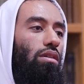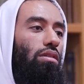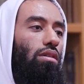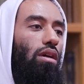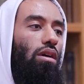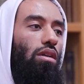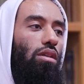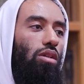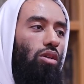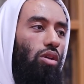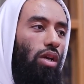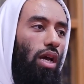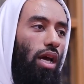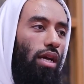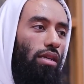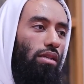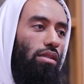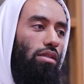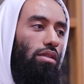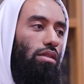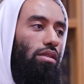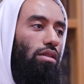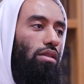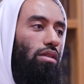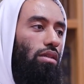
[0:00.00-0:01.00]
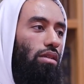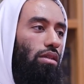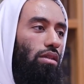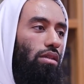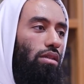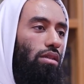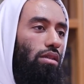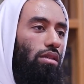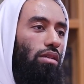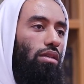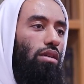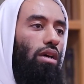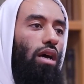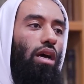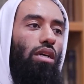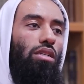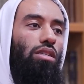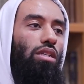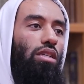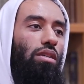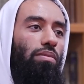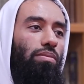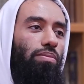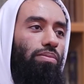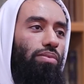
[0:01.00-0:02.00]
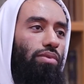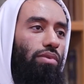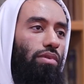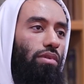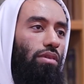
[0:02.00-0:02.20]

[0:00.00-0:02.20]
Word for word: None of you guys? Ajib.